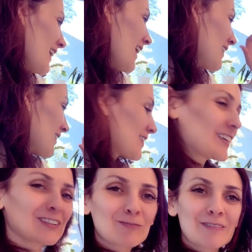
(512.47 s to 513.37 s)
I don't know,
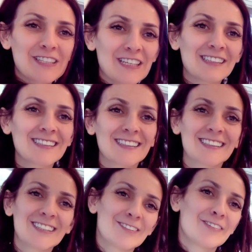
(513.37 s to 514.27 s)
they look
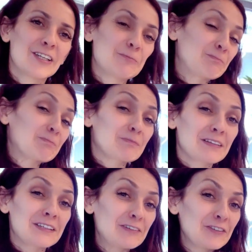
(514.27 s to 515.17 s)
majestic to me.
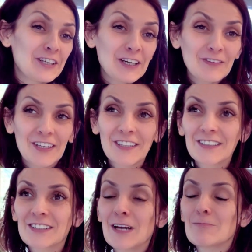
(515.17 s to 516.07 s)
If you have
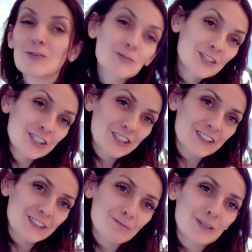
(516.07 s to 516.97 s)
any type of
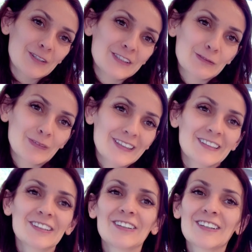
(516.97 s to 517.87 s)
questions about this
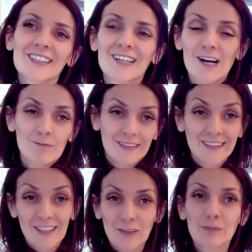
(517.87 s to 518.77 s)
plant, you can
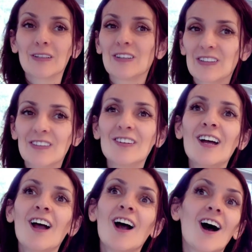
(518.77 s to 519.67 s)
comment down below.
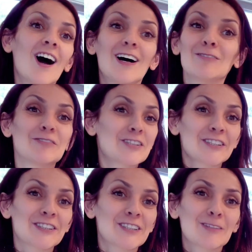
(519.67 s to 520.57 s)
You
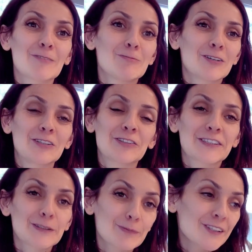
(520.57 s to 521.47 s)
can tell me about your
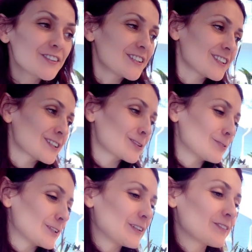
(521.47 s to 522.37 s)
experience
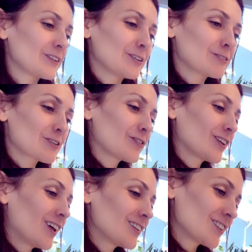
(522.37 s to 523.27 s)
with your
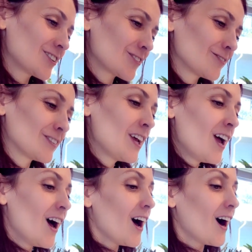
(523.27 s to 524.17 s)
Philodendron
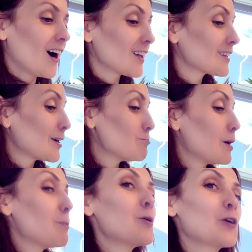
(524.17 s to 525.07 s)

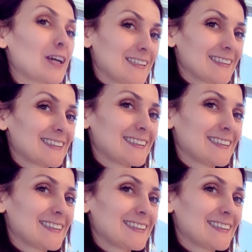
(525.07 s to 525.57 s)
Atabapoense.